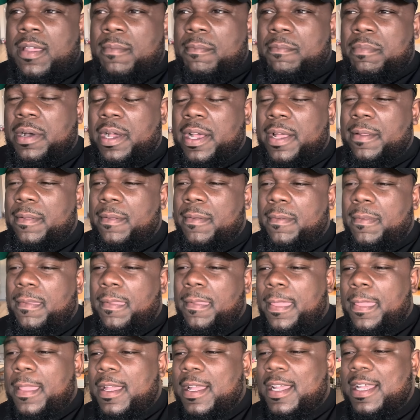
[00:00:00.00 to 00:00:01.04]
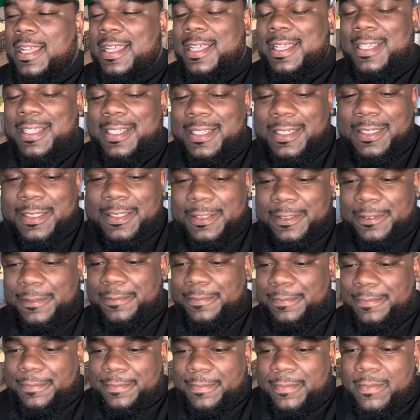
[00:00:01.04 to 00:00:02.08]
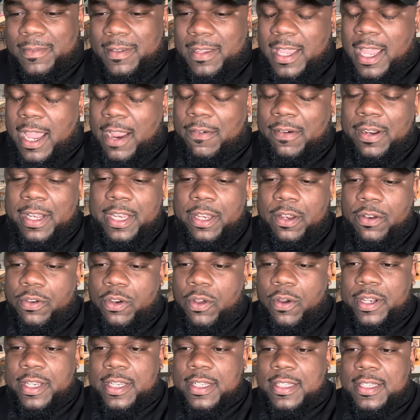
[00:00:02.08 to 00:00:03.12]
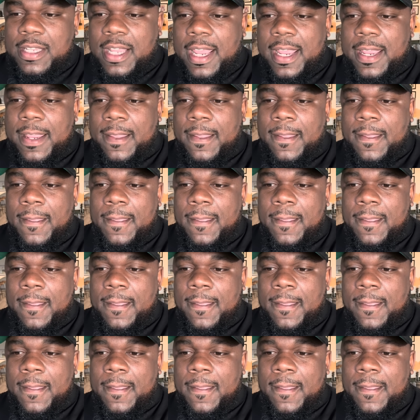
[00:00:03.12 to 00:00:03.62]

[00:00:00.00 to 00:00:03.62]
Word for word: but I really don't know what to say